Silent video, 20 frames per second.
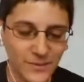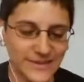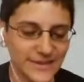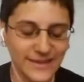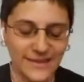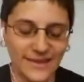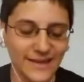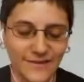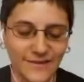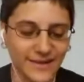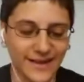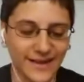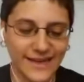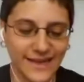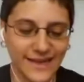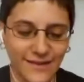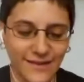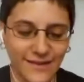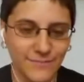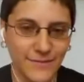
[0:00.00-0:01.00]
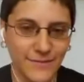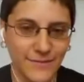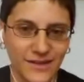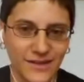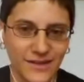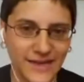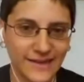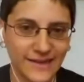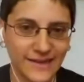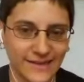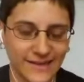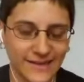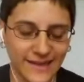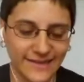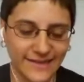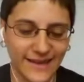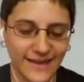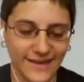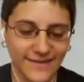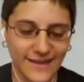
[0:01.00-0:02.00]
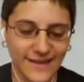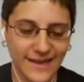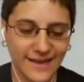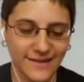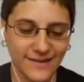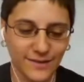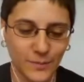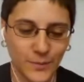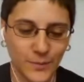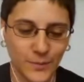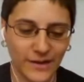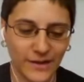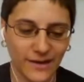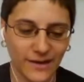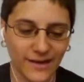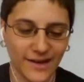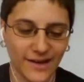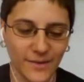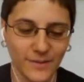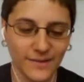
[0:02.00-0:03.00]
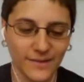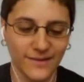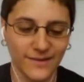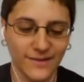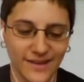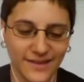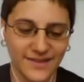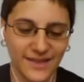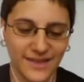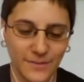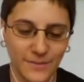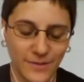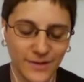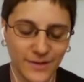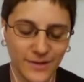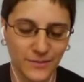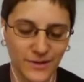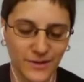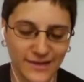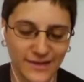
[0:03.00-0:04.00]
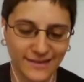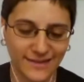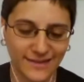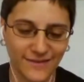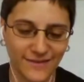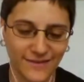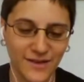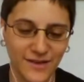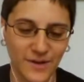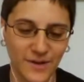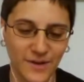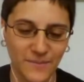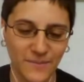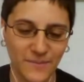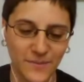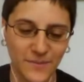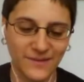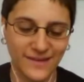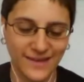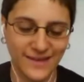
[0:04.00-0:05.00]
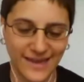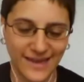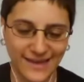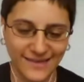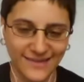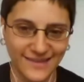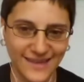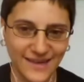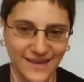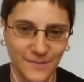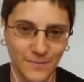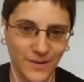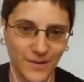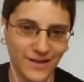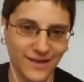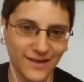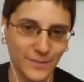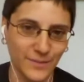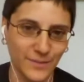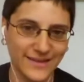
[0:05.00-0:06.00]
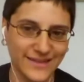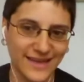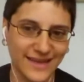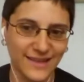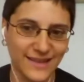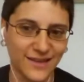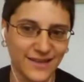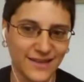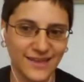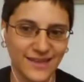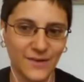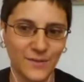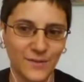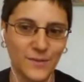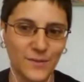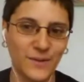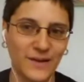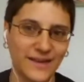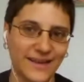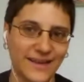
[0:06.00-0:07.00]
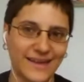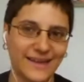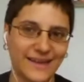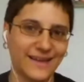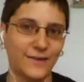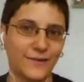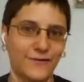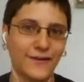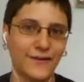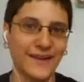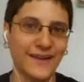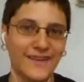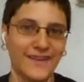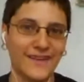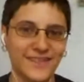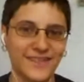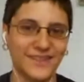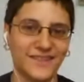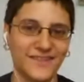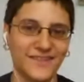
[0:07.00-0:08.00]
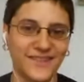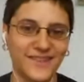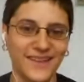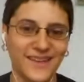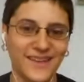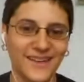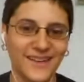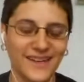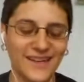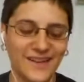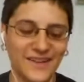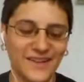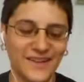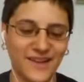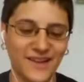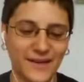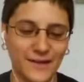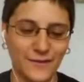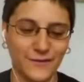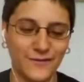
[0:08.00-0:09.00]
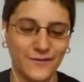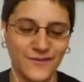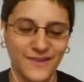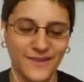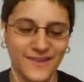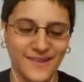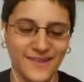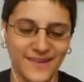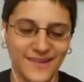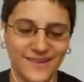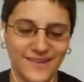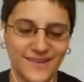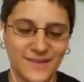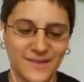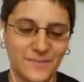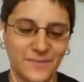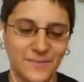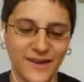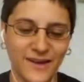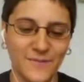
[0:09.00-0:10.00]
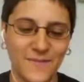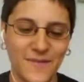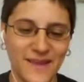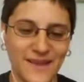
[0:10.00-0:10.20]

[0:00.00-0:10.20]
we didn't ever like have milk or anything like that in the house but i was allowed to eat milk products even though my mum was against it because my dad thought that it would be like unfair to you know kind of deprive